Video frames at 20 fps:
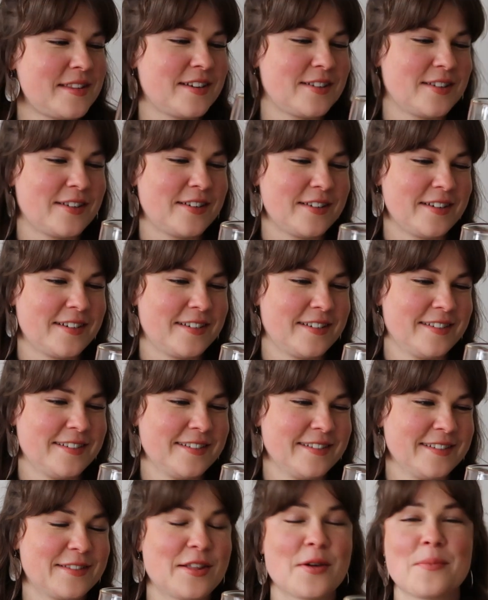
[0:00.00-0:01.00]
They're
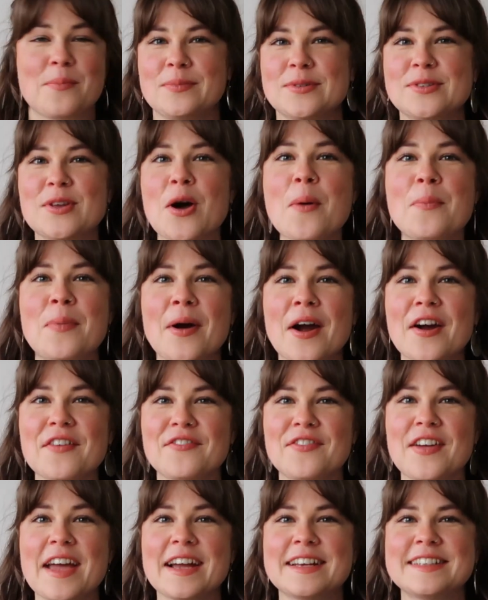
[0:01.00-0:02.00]
so
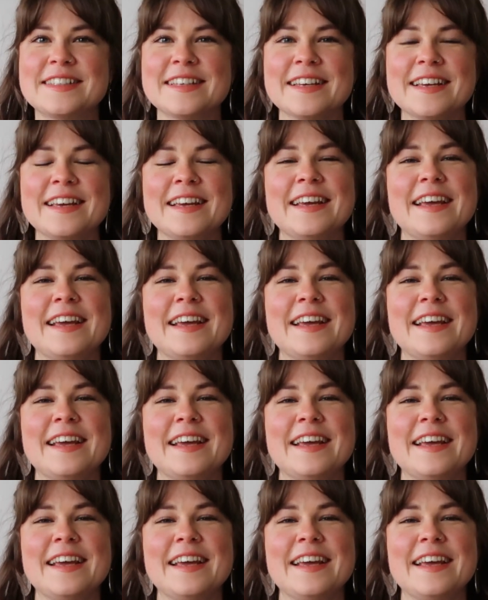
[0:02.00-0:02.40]
perfect,